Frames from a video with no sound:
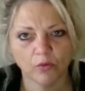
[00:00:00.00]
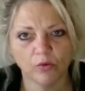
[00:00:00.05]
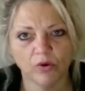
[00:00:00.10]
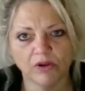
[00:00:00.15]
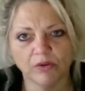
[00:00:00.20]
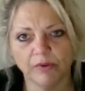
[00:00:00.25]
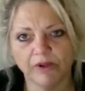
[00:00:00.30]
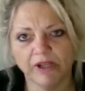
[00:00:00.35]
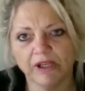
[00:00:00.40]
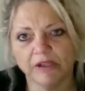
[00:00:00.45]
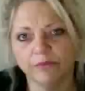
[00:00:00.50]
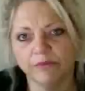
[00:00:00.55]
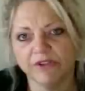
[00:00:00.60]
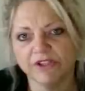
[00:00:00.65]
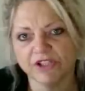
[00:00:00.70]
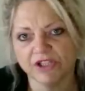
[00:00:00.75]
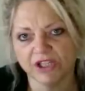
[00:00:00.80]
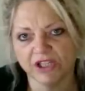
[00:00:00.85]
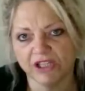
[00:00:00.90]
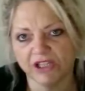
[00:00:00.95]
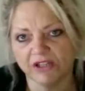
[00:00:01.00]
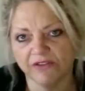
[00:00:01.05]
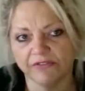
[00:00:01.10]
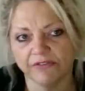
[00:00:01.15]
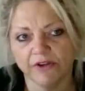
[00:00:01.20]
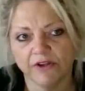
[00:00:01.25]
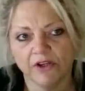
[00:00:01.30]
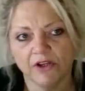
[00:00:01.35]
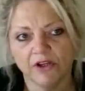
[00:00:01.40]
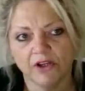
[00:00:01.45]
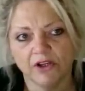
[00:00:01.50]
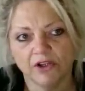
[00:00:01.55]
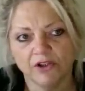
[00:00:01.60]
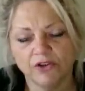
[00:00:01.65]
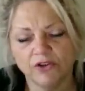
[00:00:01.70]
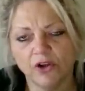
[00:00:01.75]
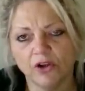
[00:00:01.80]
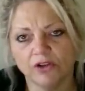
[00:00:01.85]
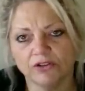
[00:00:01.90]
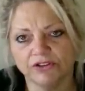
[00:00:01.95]
What are we going to achieve?
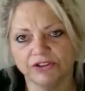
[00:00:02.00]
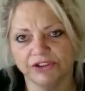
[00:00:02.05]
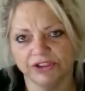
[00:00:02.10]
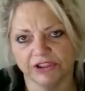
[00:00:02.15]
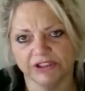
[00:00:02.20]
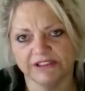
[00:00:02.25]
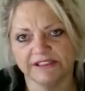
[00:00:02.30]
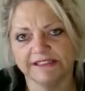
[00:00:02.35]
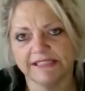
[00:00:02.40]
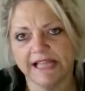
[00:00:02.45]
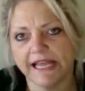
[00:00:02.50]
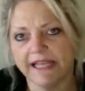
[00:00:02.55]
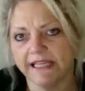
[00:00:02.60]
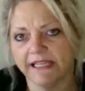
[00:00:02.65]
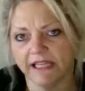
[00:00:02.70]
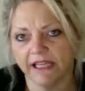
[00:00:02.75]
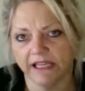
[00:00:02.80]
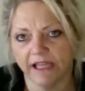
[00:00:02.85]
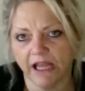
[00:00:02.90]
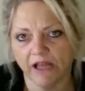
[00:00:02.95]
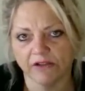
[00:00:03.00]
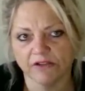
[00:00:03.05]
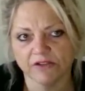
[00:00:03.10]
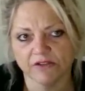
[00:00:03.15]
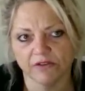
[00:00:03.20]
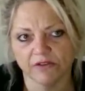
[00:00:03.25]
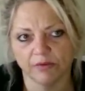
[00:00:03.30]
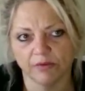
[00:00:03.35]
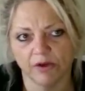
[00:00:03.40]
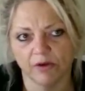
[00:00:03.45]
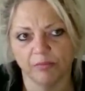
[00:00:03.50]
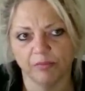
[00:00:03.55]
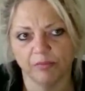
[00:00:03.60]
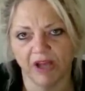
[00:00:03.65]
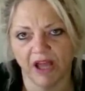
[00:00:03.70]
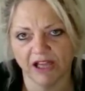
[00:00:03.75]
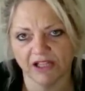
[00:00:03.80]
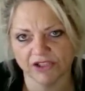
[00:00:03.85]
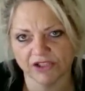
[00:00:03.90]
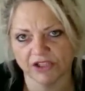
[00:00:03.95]
Not just taking out of the world,
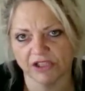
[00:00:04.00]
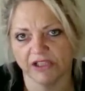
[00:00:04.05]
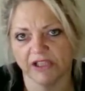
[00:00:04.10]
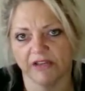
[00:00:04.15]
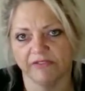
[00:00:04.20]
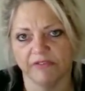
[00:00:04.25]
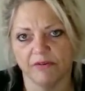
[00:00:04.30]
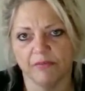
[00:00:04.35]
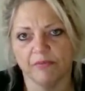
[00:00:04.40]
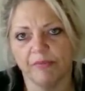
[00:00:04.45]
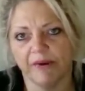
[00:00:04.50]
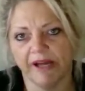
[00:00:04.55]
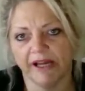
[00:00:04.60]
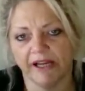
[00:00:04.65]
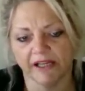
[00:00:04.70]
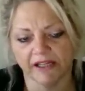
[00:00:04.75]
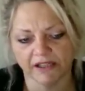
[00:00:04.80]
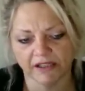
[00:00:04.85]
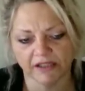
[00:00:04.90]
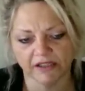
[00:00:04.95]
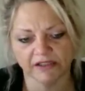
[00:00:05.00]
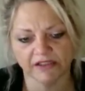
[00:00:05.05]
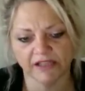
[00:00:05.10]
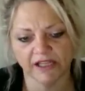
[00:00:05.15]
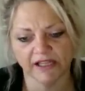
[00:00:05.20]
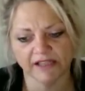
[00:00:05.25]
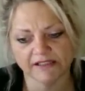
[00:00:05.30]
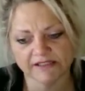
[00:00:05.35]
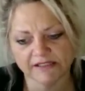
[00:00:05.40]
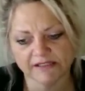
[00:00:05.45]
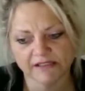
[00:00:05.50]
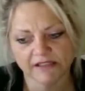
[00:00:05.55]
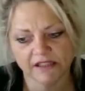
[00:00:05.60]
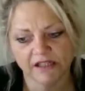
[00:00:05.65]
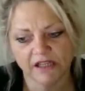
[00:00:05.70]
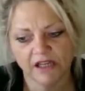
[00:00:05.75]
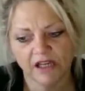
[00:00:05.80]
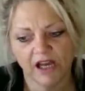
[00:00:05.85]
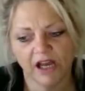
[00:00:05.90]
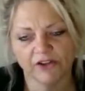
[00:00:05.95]
but actually giving back. And that's,
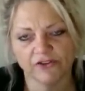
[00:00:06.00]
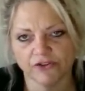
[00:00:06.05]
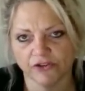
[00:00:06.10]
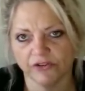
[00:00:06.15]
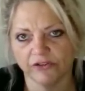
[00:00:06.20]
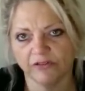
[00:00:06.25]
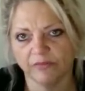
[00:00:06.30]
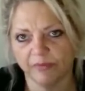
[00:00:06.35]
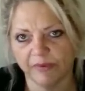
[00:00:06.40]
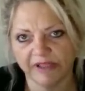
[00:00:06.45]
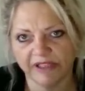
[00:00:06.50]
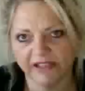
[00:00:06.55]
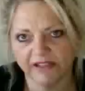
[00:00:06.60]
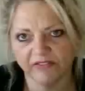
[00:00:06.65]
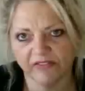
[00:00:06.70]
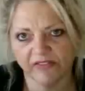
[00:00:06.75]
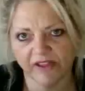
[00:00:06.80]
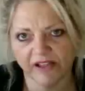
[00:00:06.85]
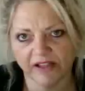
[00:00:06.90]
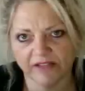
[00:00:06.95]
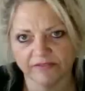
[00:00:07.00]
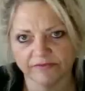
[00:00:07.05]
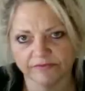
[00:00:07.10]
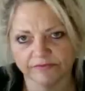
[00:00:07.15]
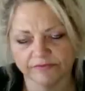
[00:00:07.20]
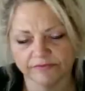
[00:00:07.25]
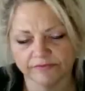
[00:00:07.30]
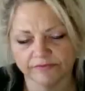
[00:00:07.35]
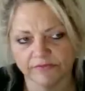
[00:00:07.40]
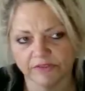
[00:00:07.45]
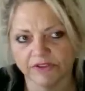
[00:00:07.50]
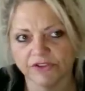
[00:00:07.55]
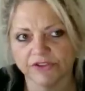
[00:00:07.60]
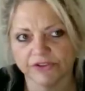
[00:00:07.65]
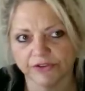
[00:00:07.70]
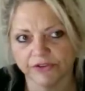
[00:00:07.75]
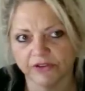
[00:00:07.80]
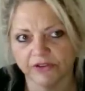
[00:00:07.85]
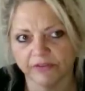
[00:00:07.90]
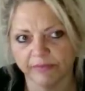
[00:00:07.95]
I truly believe that. I
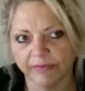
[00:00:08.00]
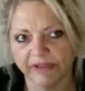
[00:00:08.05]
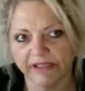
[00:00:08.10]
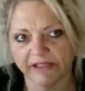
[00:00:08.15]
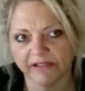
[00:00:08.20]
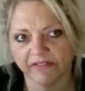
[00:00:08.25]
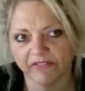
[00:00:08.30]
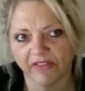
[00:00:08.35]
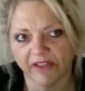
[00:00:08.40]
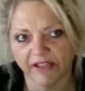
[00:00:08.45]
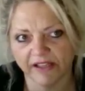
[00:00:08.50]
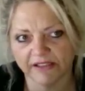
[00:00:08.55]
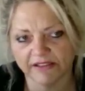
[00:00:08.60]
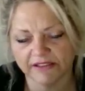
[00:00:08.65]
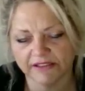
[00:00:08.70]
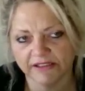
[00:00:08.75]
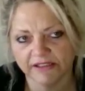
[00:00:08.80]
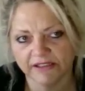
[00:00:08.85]
truly believe that.